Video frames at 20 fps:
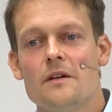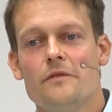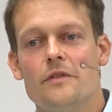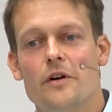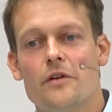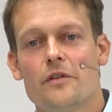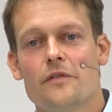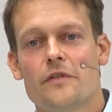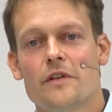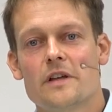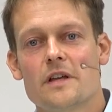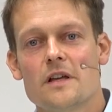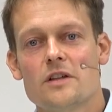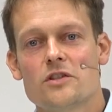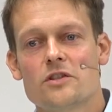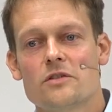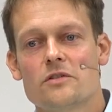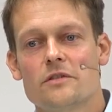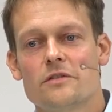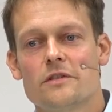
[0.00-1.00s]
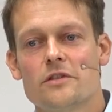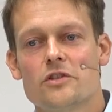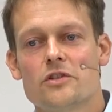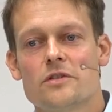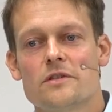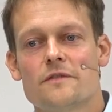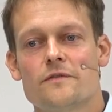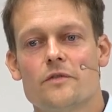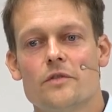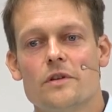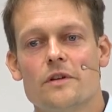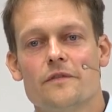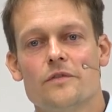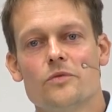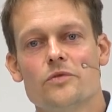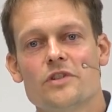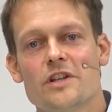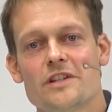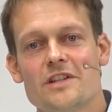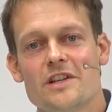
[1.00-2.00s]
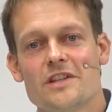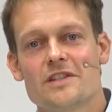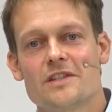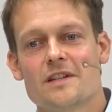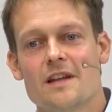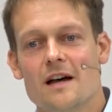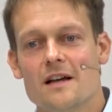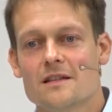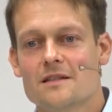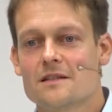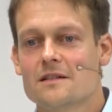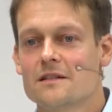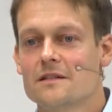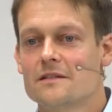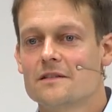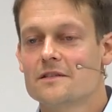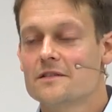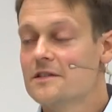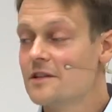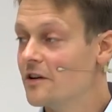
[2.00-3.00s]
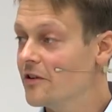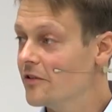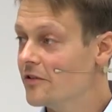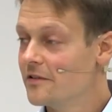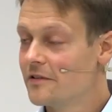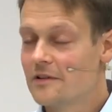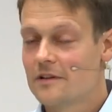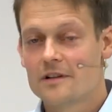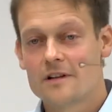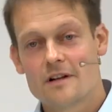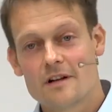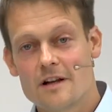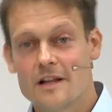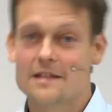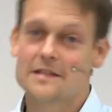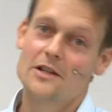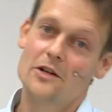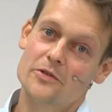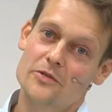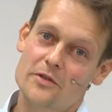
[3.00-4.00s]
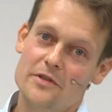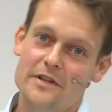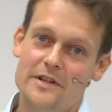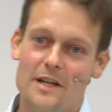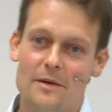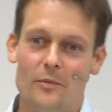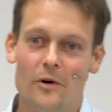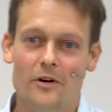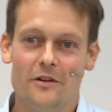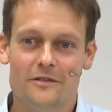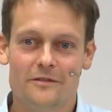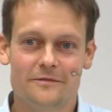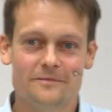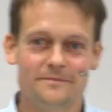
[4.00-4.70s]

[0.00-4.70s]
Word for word: verification conditions for your future test task. So, let's go to the demo.